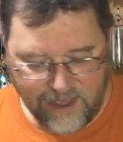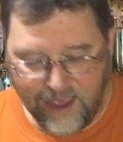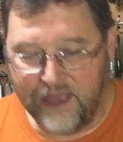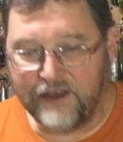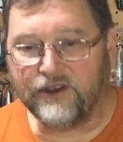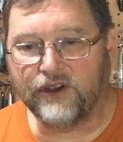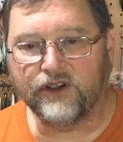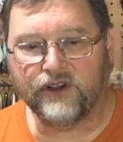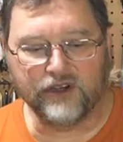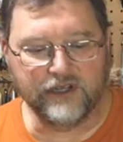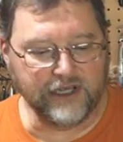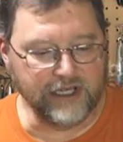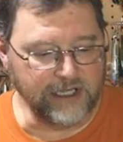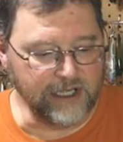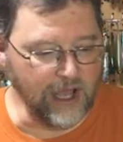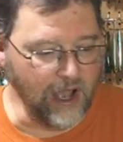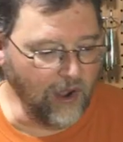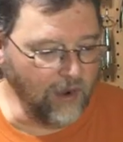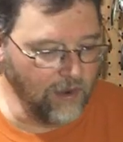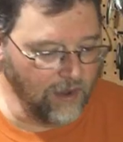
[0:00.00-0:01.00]
and you're good to
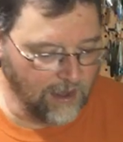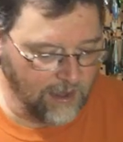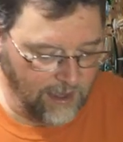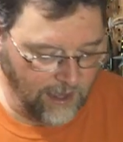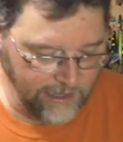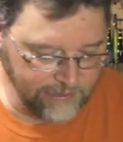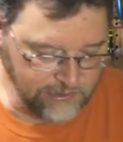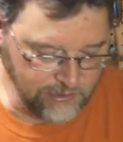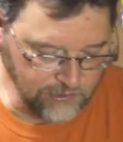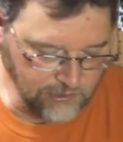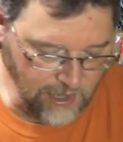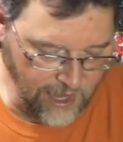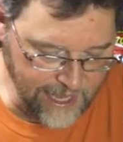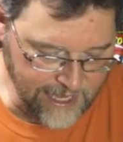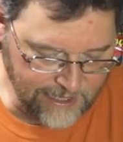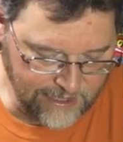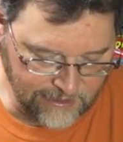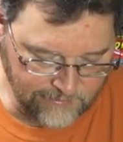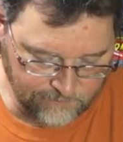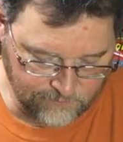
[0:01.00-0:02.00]
go. I do
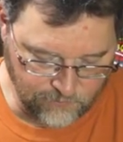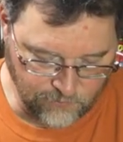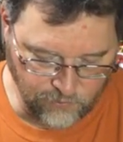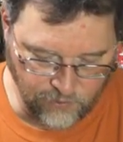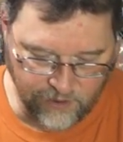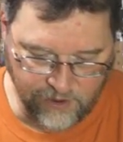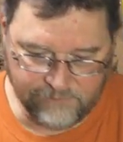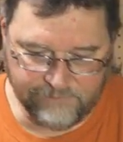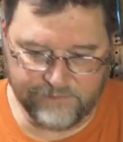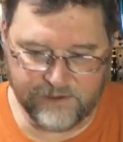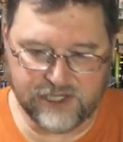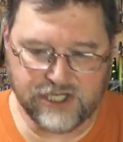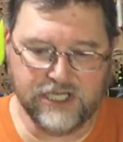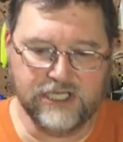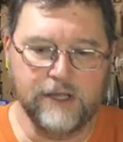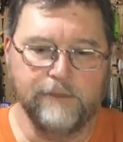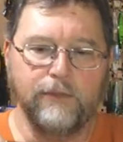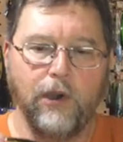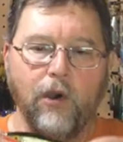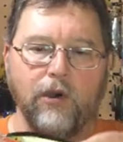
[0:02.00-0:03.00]
like, when I'm
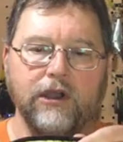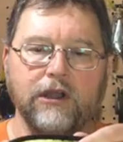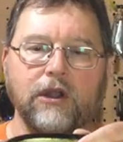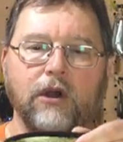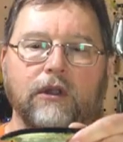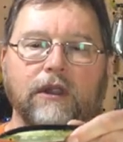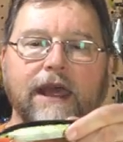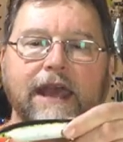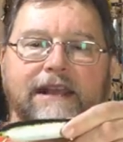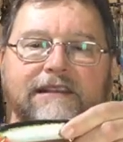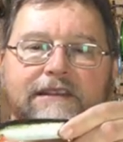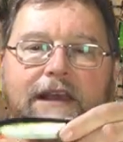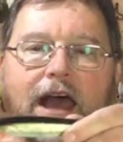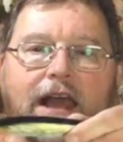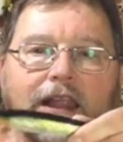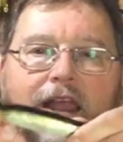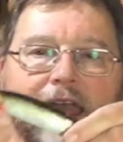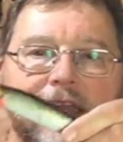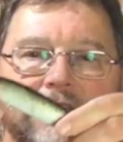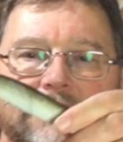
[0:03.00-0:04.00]
fishing the Pocono Lakes,
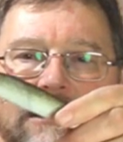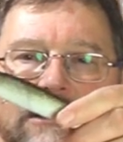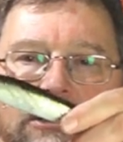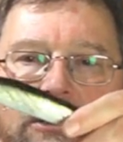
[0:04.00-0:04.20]
I like the